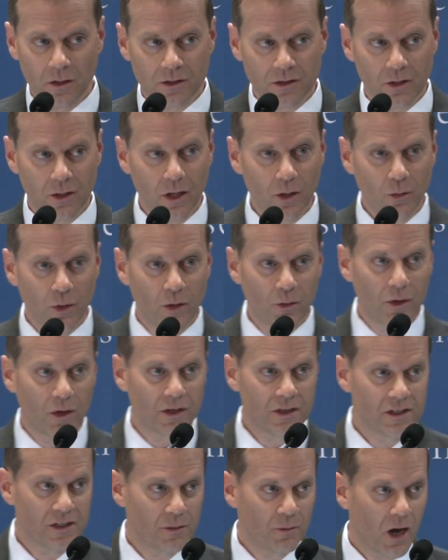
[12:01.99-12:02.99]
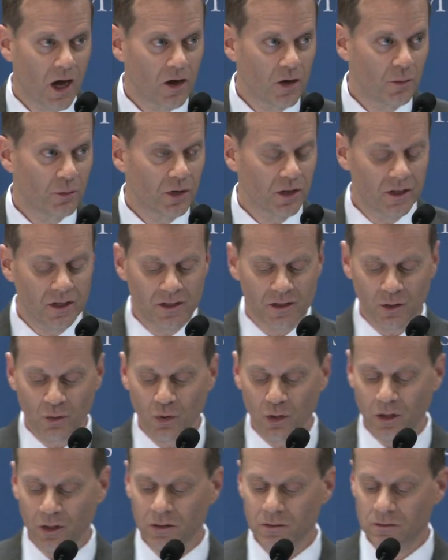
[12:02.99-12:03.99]
So here we really see modern police
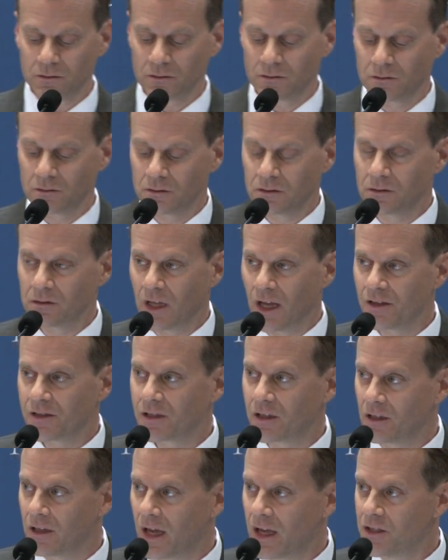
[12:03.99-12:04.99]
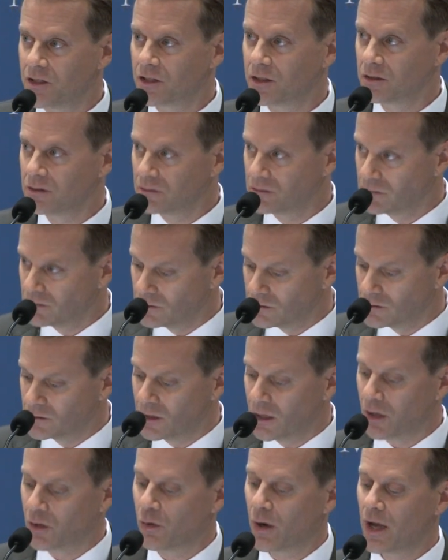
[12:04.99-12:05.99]
at work. Escalation,
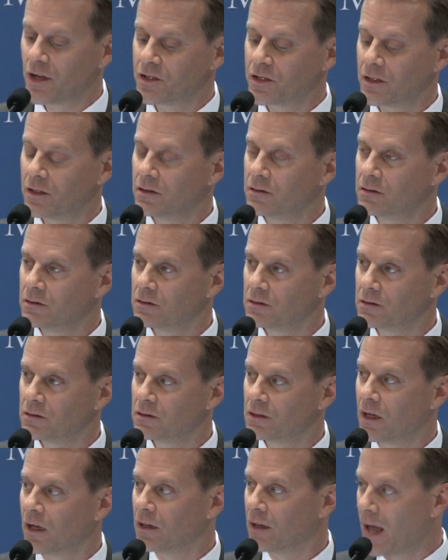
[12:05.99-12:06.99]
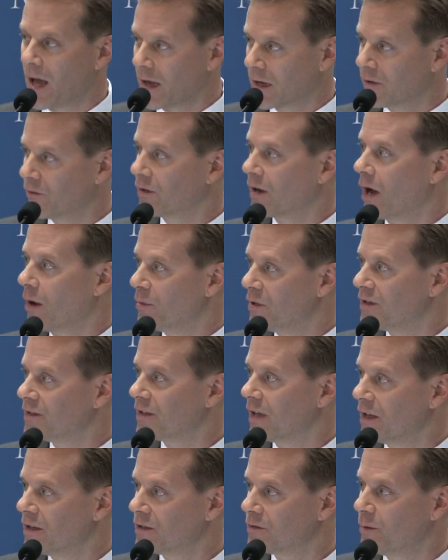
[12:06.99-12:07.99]
aggression, a lack of common
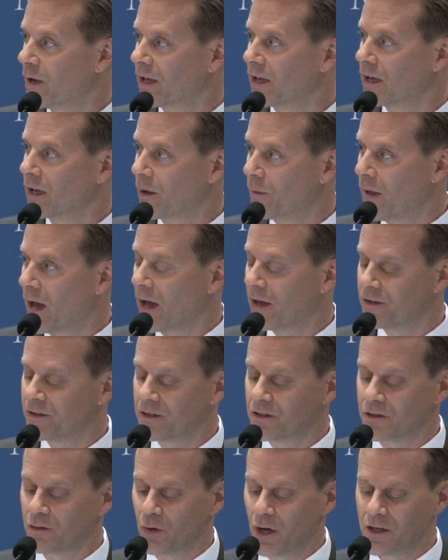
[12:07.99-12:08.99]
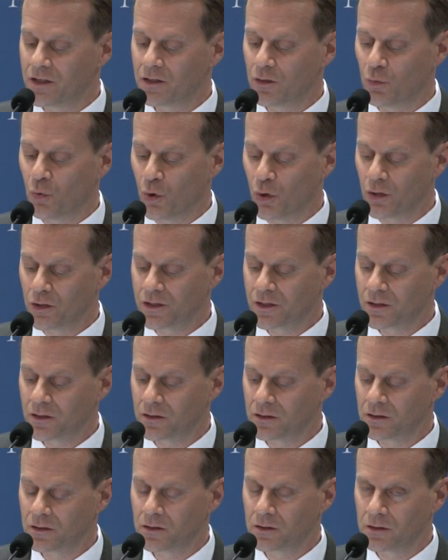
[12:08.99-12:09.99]
sense making a bad situation worse,
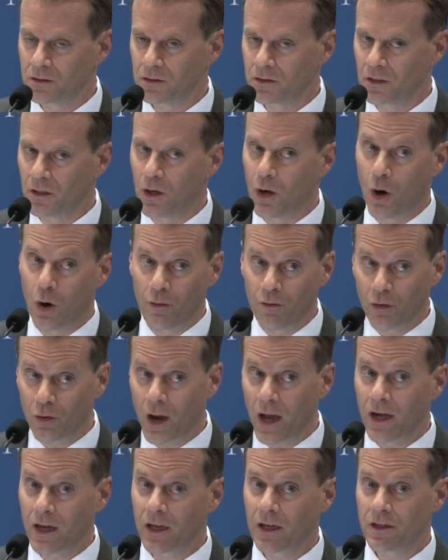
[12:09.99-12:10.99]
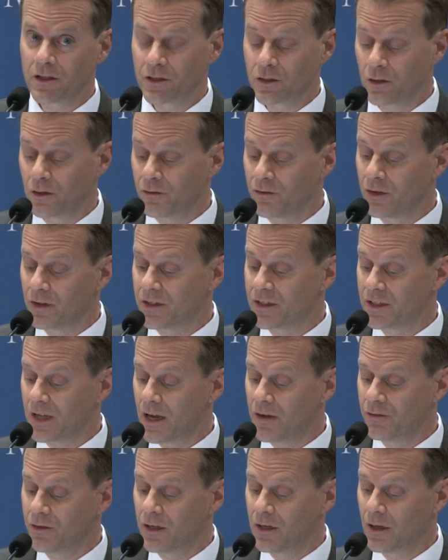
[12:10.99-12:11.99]
overriding concern for the
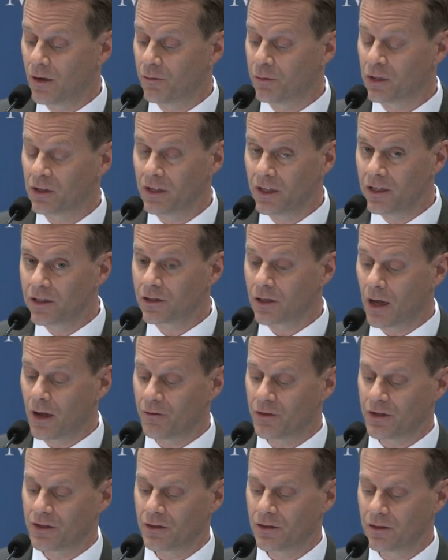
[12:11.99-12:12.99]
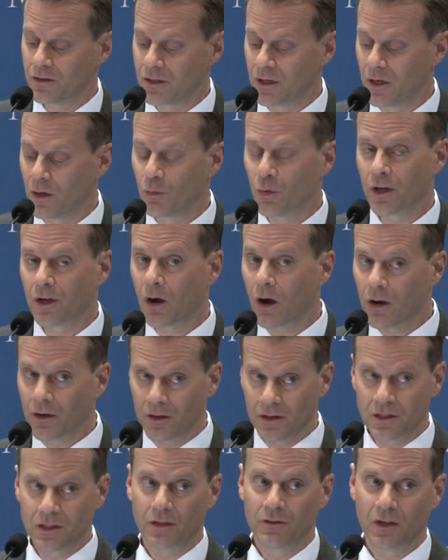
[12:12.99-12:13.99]
safety of police officers,
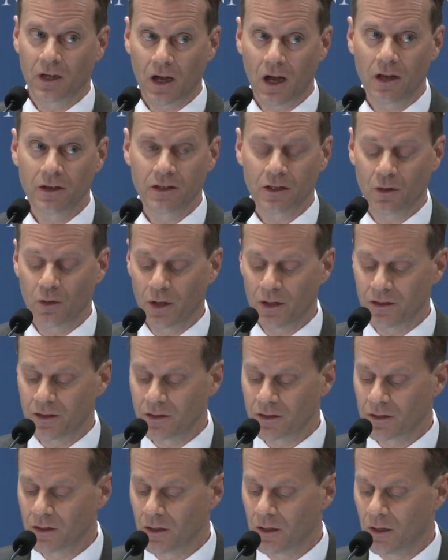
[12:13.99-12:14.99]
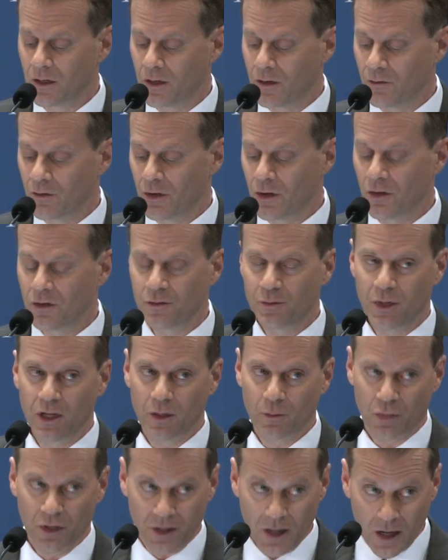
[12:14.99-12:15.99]
regardless of the consequences for those
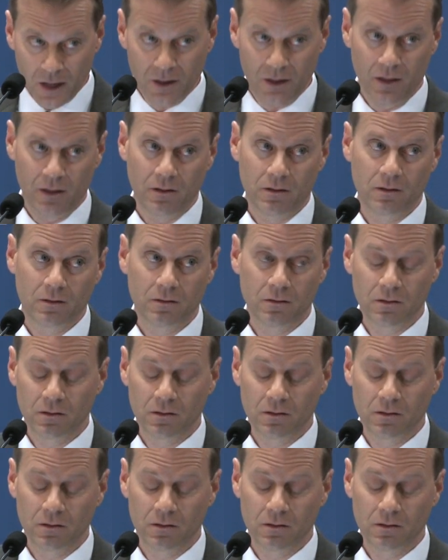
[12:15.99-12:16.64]
being protected.